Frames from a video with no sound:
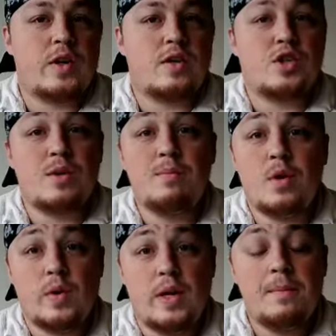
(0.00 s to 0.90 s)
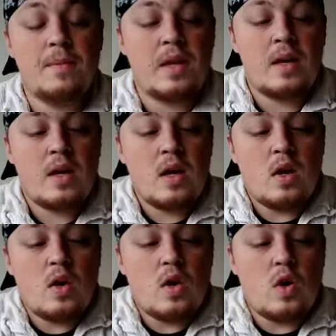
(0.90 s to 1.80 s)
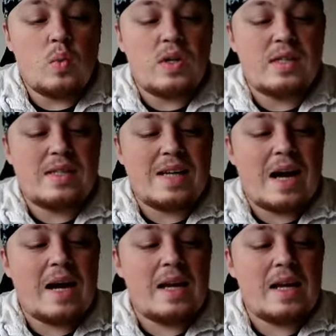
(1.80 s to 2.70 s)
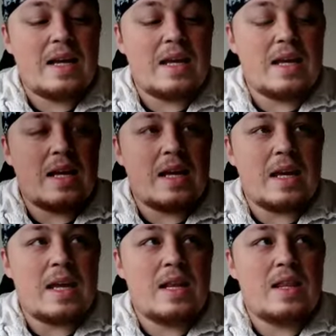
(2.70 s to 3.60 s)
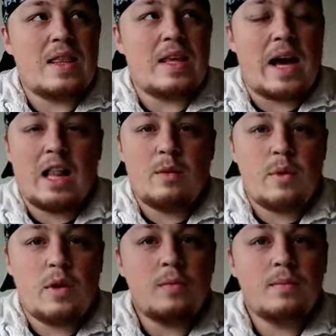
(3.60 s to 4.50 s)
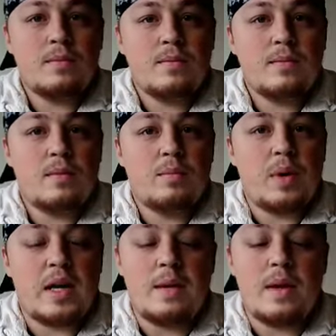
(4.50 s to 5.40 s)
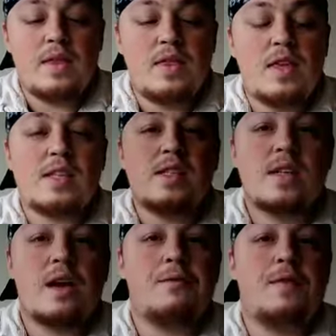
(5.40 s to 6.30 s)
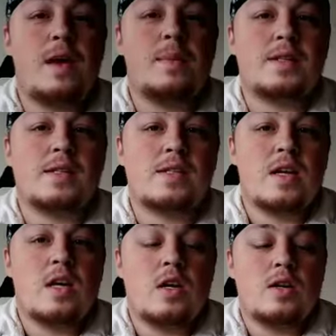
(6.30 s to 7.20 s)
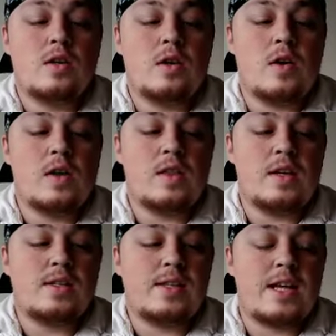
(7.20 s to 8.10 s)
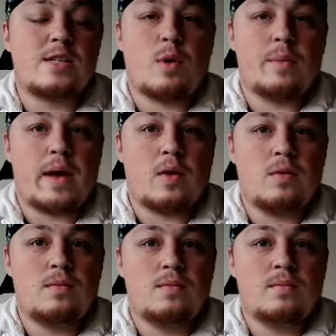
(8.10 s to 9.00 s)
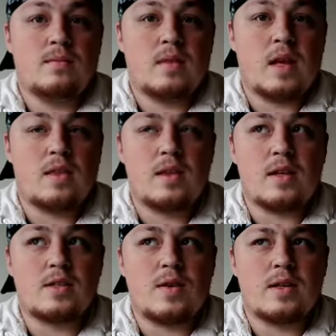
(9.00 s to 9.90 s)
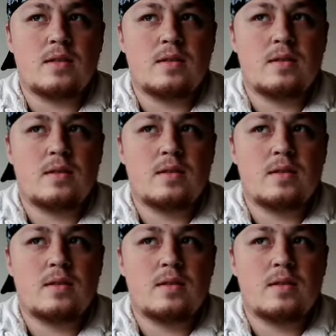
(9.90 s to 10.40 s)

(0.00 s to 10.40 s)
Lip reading: trader Jim Bowie, who would die in the Alamo, but he made this knife famous during the Zanzibar battle. I think that's correct.